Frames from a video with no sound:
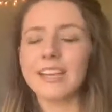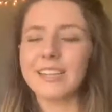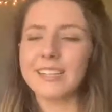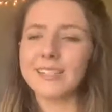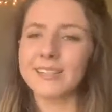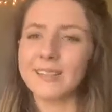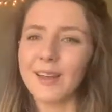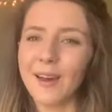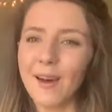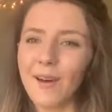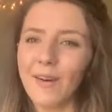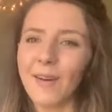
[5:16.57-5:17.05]

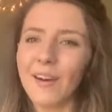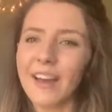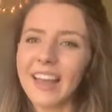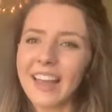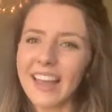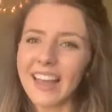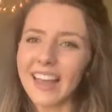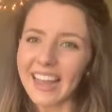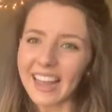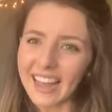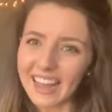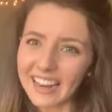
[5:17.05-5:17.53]
So
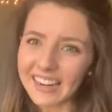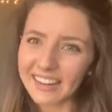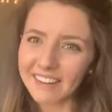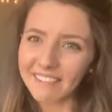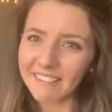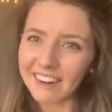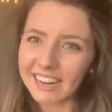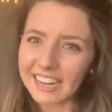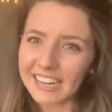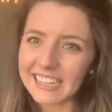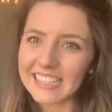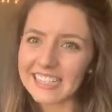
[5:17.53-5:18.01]

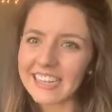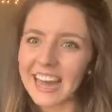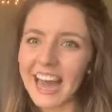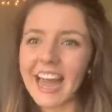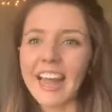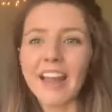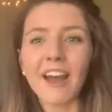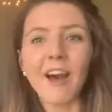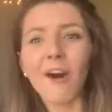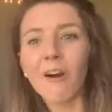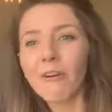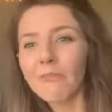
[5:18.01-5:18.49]
anyways,
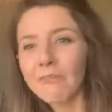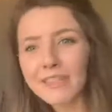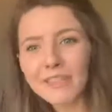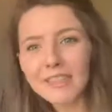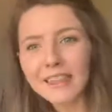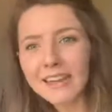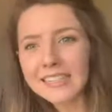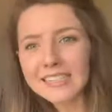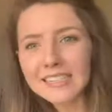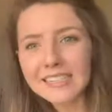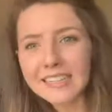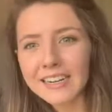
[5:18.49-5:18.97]
I hope that
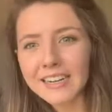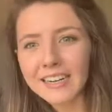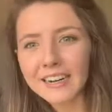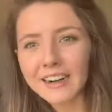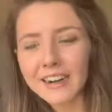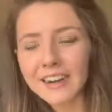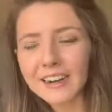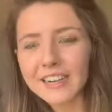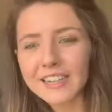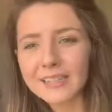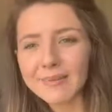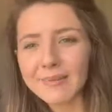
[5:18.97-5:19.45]
that's an
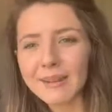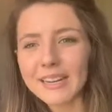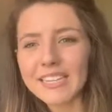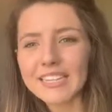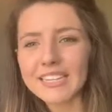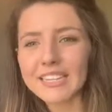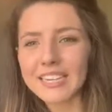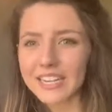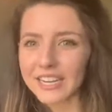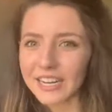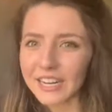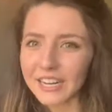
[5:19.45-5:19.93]

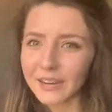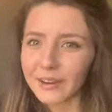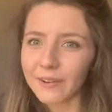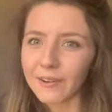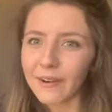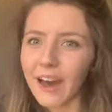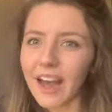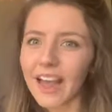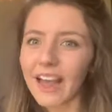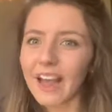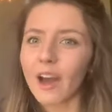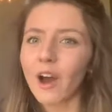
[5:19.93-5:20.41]
encouragement to
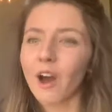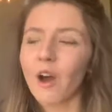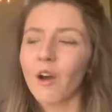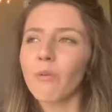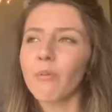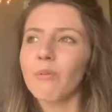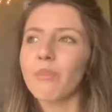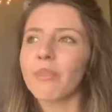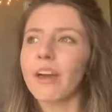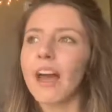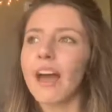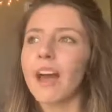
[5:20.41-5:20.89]
you. I
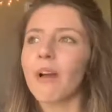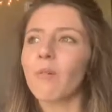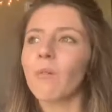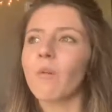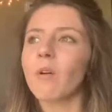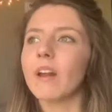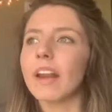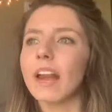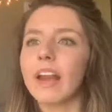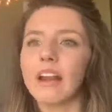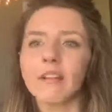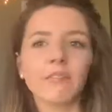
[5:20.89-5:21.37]
hope that
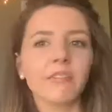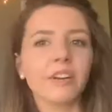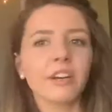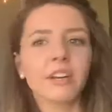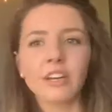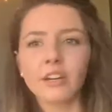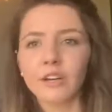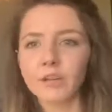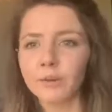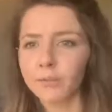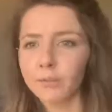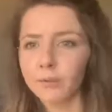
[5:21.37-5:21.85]
whatever
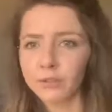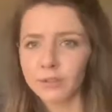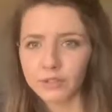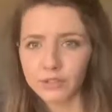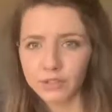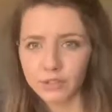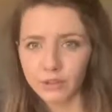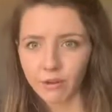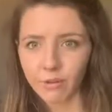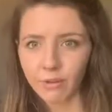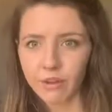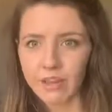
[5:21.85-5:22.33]
you're
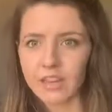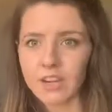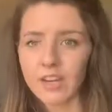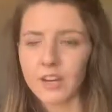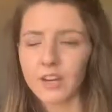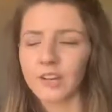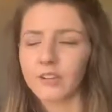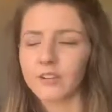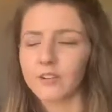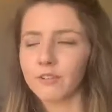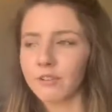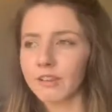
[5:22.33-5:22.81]
pursuing,
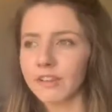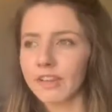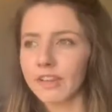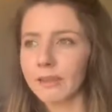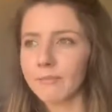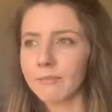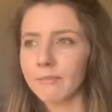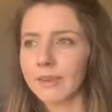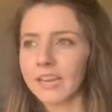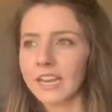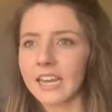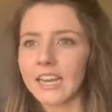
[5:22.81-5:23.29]
you're doing
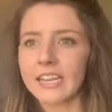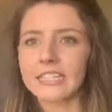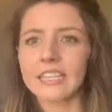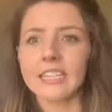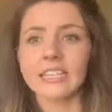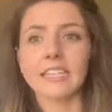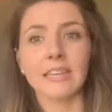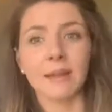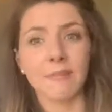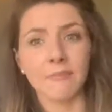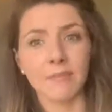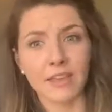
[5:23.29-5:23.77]
it because
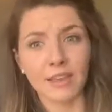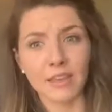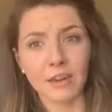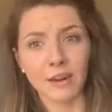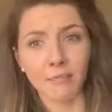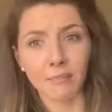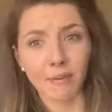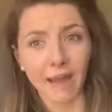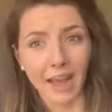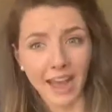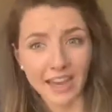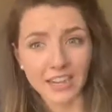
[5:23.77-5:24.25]
it's something
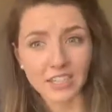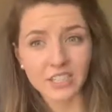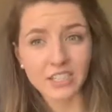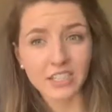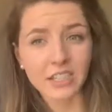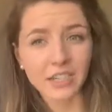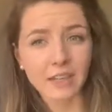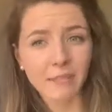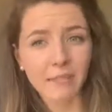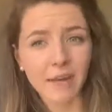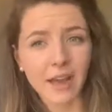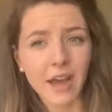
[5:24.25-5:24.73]
you're
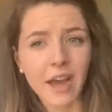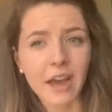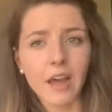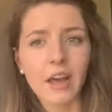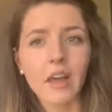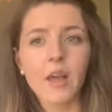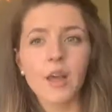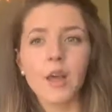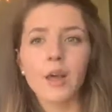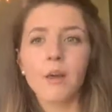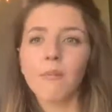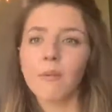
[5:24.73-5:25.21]
passionate about,
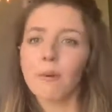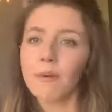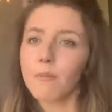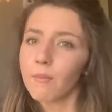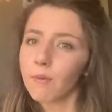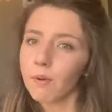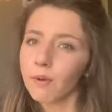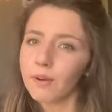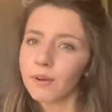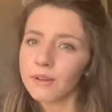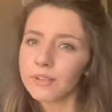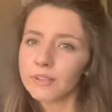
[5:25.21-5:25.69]
but
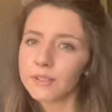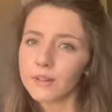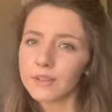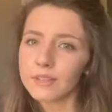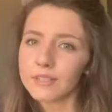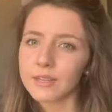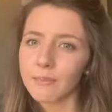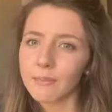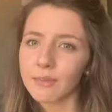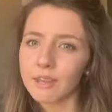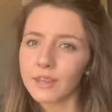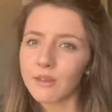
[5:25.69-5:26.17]
more so
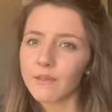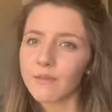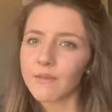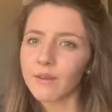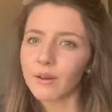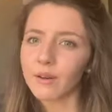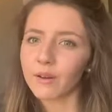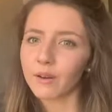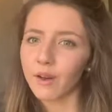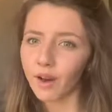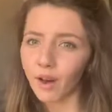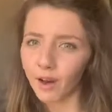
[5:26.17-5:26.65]
something you
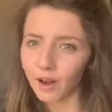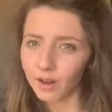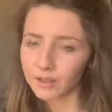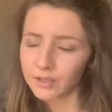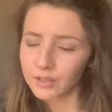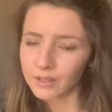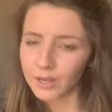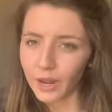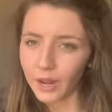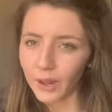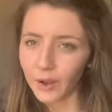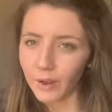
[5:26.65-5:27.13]
feel
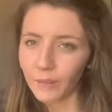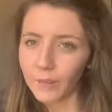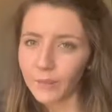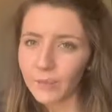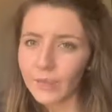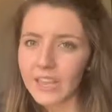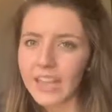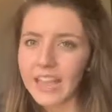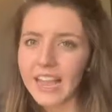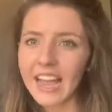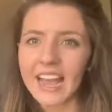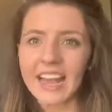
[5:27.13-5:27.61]
called to.
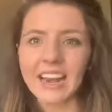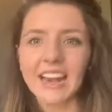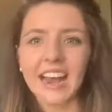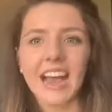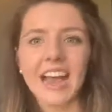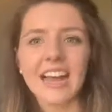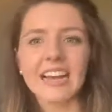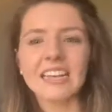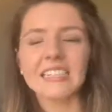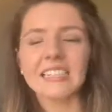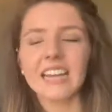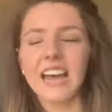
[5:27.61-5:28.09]
And
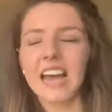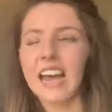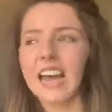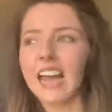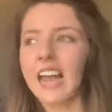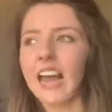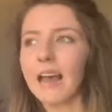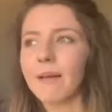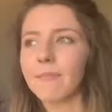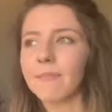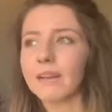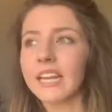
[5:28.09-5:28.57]
as
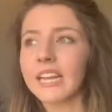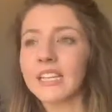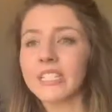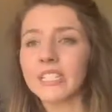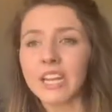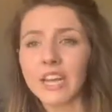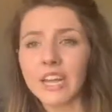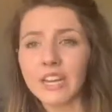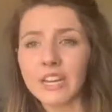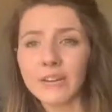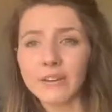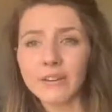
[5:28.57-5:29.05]
I
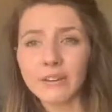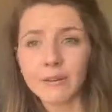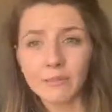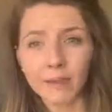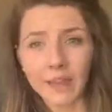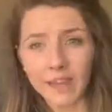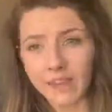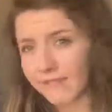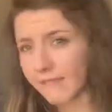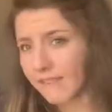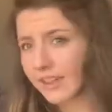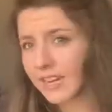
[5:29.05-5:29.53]
continue to
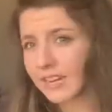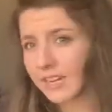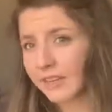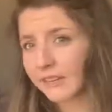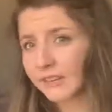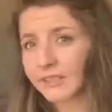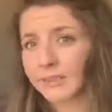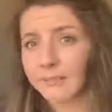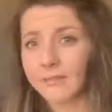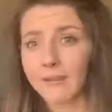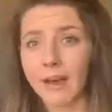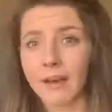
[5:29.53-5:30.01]
make
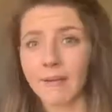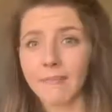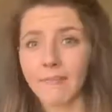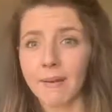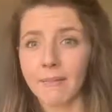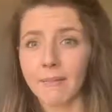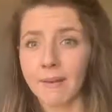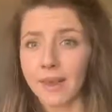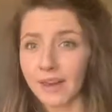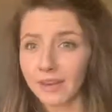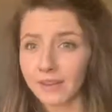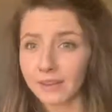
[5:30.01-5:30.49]
videos about my
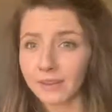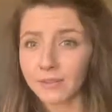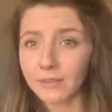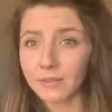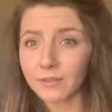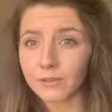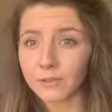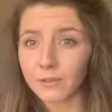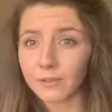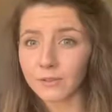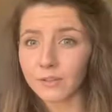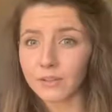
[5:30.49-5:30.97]
medical
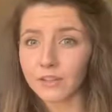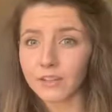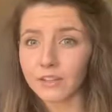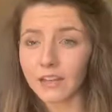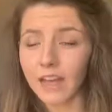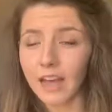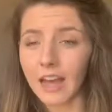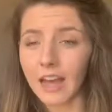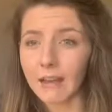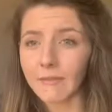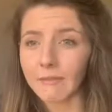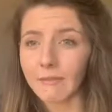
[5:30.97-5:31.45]
school
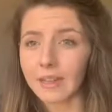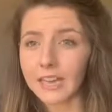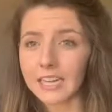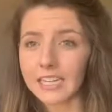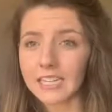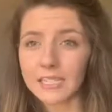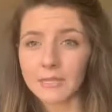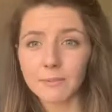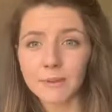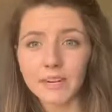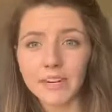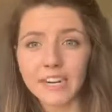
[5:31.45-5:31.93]

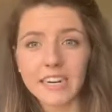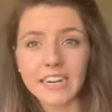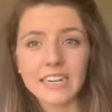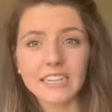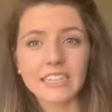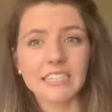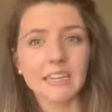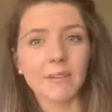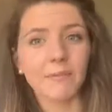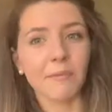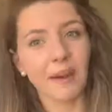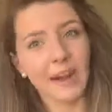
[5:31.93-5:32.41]

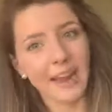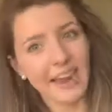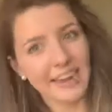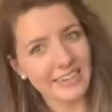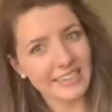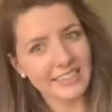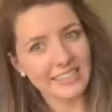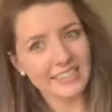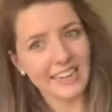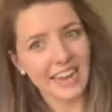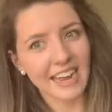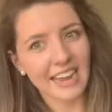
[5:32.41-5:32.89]
experience and why I
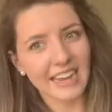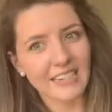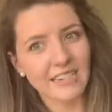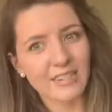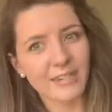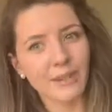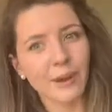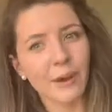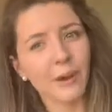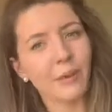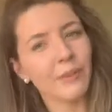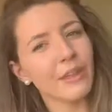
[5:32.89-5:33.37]
decided
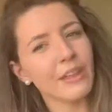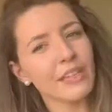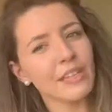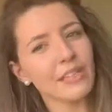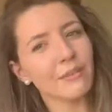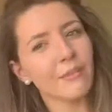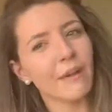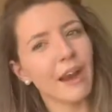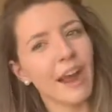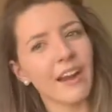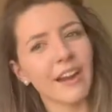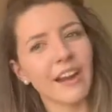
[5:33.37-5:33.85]
to go
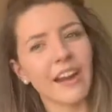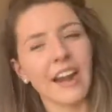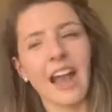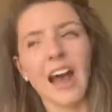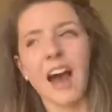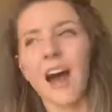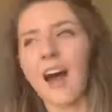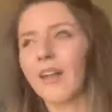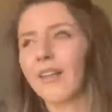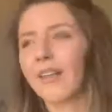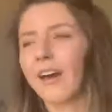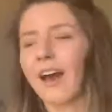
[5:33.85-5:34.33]
this route and
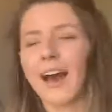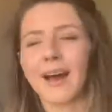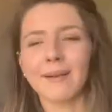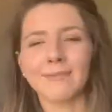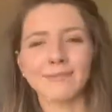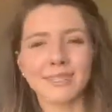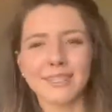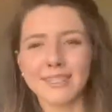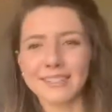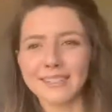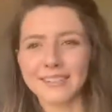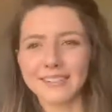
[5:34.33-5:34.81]
all the
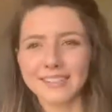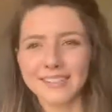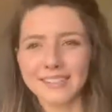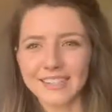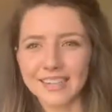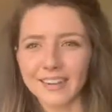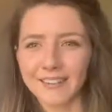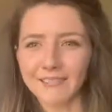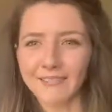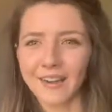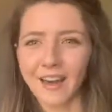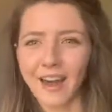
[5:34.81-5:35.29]
obstacles
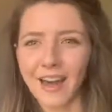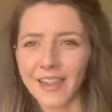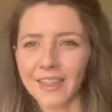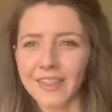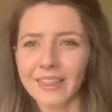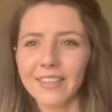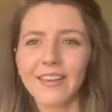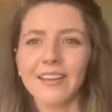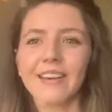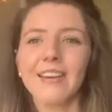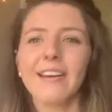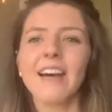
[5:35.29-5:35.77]
that I've gone
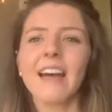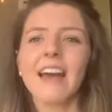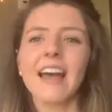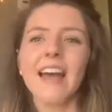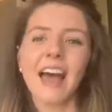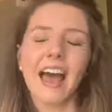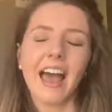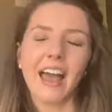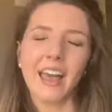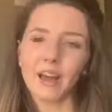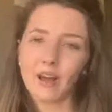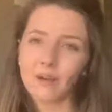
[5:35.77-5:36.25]
through,
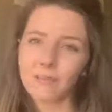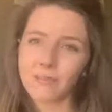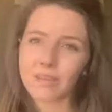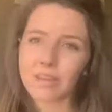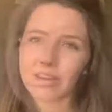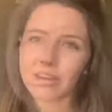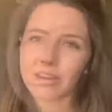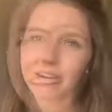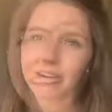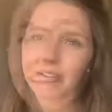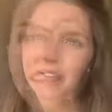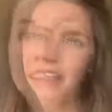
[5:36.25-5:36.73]
I hope
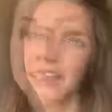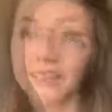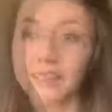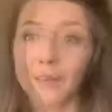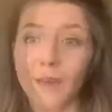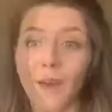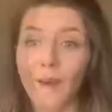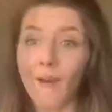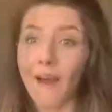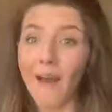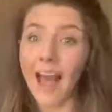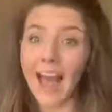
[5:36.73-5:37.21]
that you're encouraged.
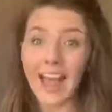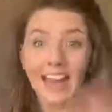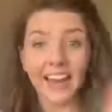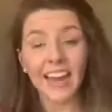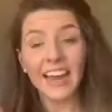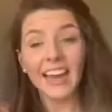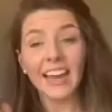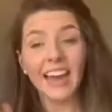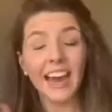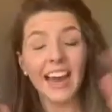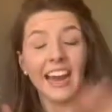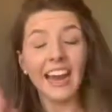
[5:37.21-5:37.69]
So I
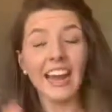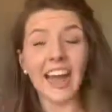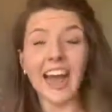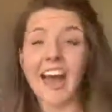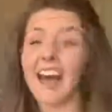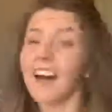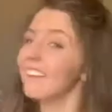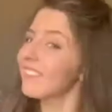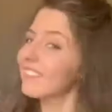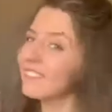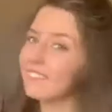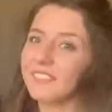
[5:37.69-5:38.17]
got cut
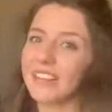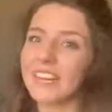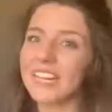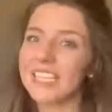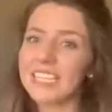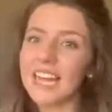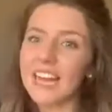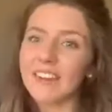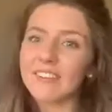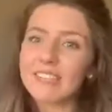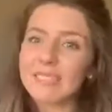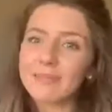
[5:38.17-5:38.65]
out
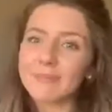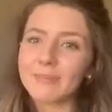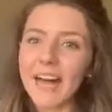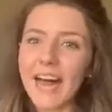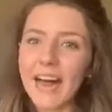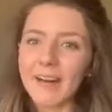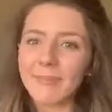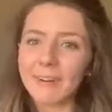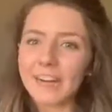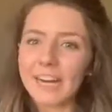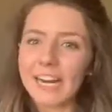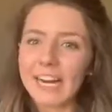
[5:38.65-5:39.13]
because I was
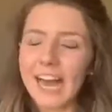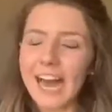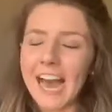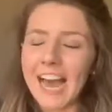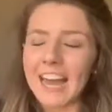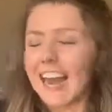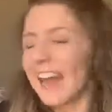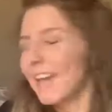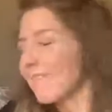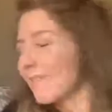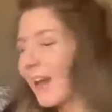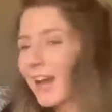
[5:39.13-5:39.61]
blabbering
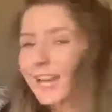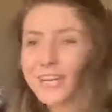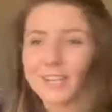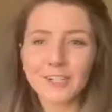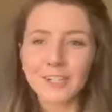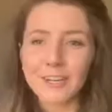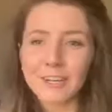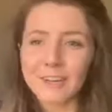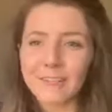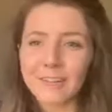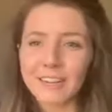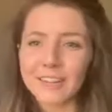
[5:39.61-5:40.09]
on. I'm not
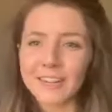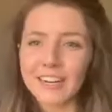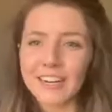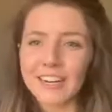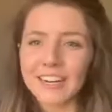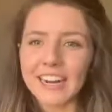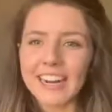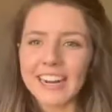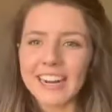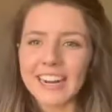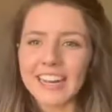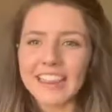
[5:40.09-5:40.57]
sure if you
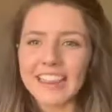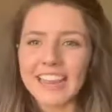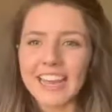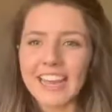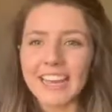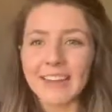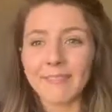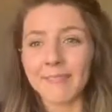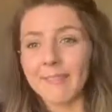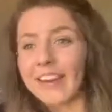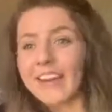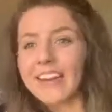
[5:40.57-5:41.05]
learned
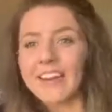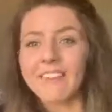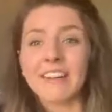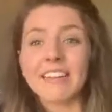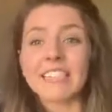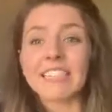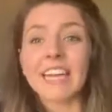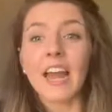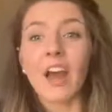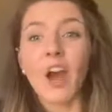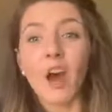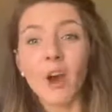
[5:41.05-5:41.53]
anything, but
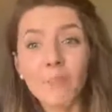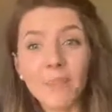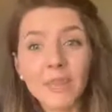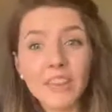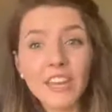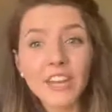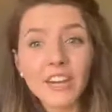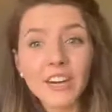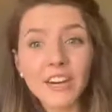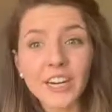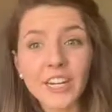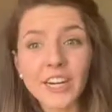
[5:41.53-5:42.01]
anyways, I hope
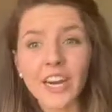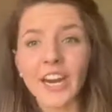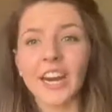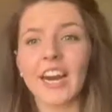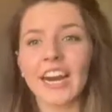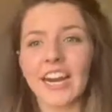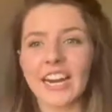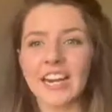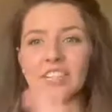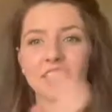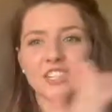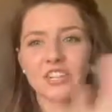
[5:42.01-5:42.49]
that you're
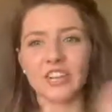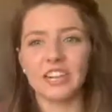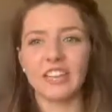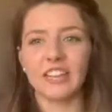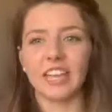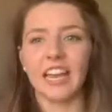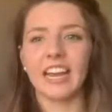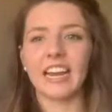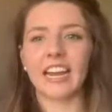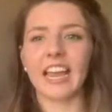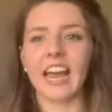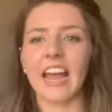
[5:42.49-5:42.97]
encouraged. And
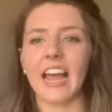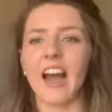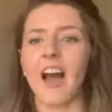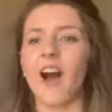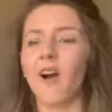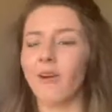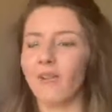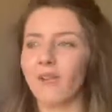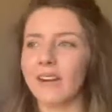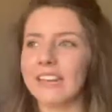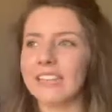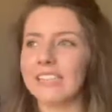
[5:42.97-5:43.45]
like I
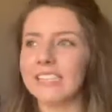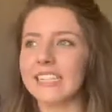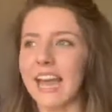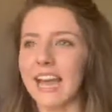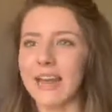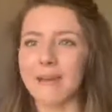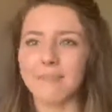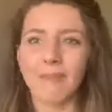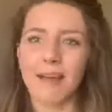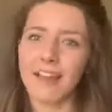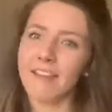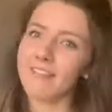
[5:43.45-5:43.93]
always
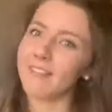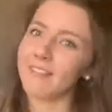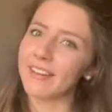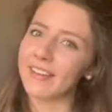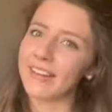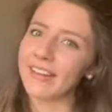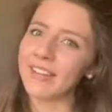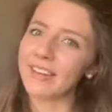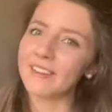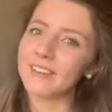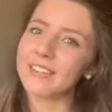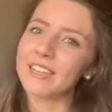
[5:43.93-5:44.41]
end my
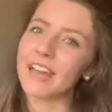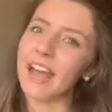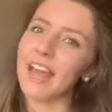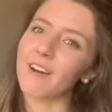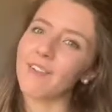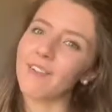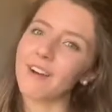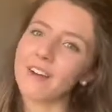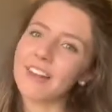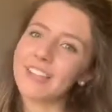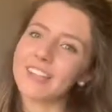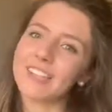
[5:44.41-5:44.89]
videos, I
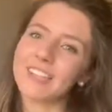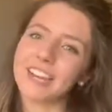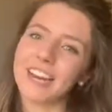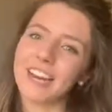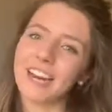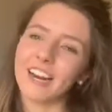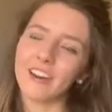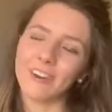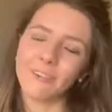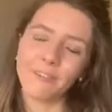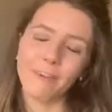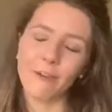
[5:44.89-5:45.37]
want to
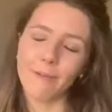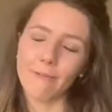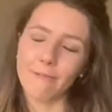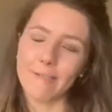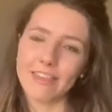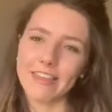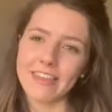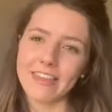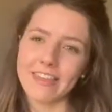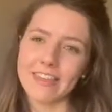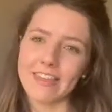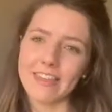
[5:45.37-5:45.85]
share a quote
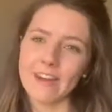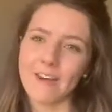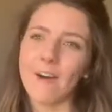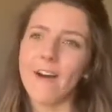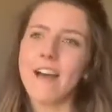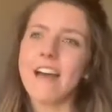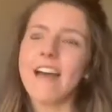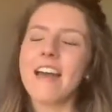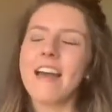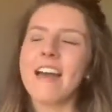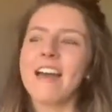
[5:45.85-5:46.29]
with you.